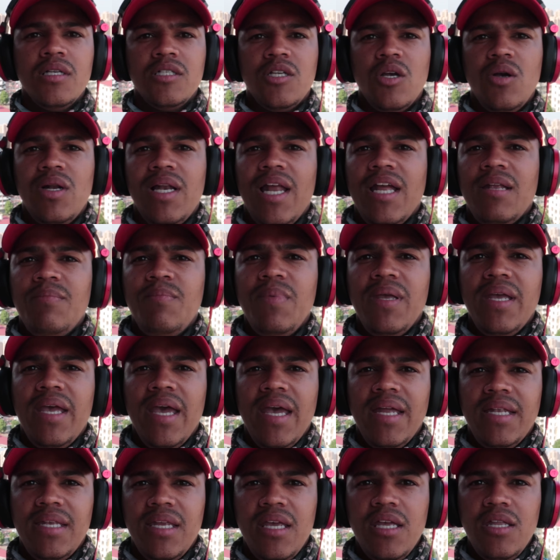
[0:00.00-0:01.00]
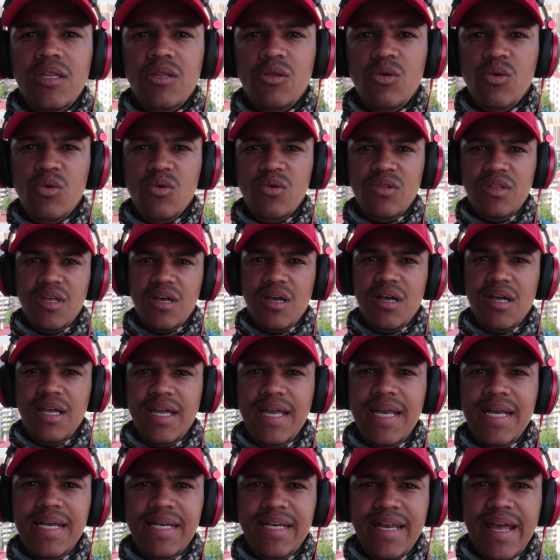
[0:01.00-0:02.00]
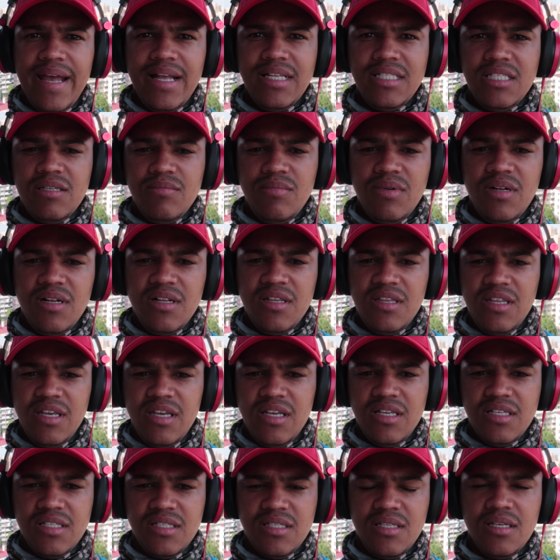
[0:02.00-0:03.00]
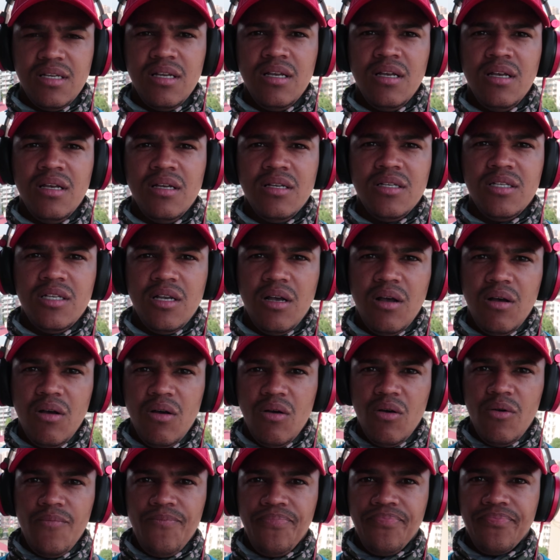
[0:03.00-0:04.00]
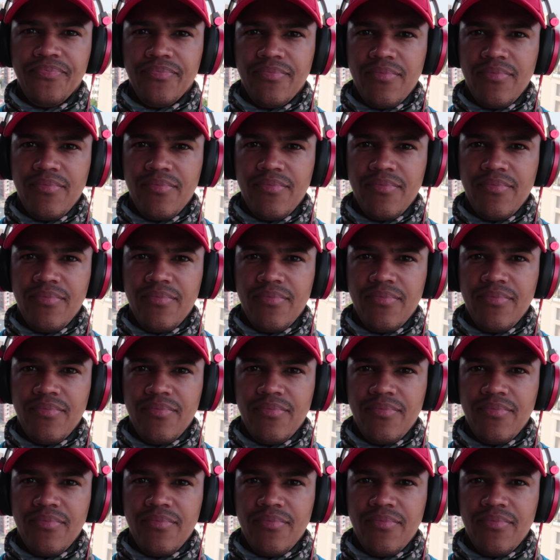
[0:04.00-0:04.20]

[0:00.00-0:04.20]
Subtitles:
So let me get into the intangible things. So